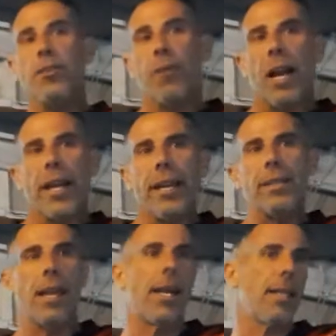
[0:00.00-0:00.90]
Nice
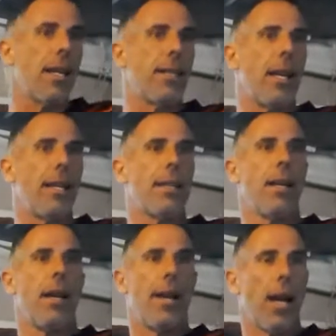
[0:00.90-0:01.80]
valleys, as I
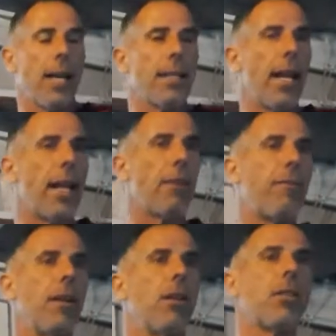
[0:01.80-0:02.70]
said, nice
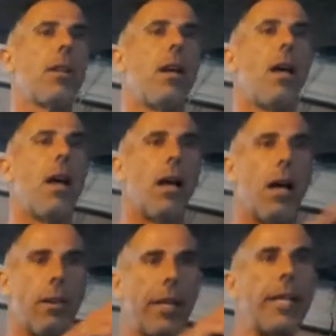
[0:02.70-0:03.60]
landing fields.
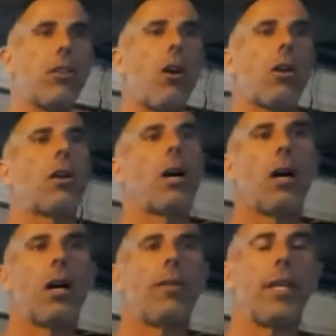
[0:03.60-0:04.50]
Uh, these are
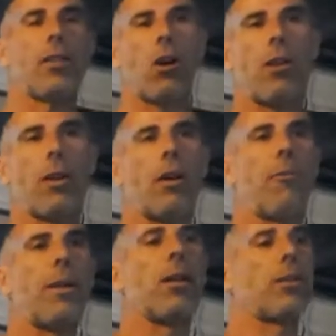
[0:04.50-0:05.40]
uh, these are
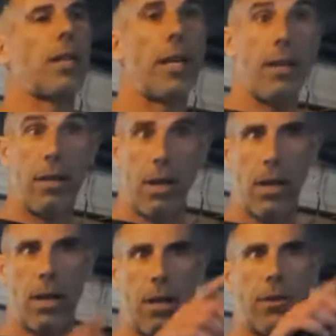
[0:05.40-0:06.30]
the fields
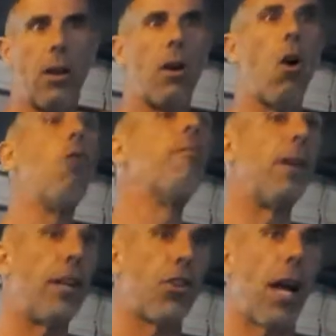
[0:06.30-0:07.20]
in uh, the
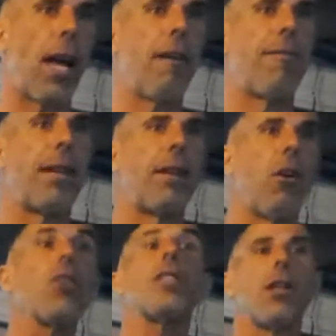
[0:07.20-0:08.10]
home village I have
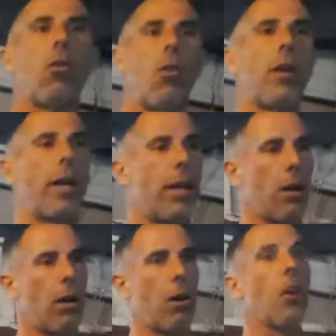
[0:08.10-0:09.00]
in
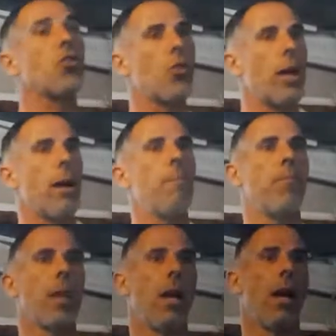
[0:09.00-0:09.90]
Ostihorn in
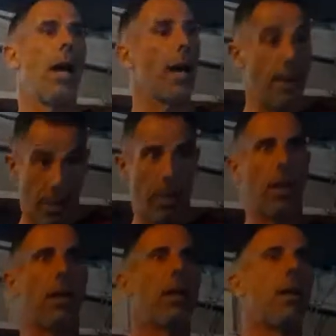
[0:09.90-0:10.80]
Austria,
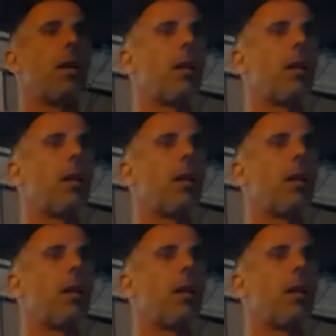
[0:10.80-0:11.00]
and uh,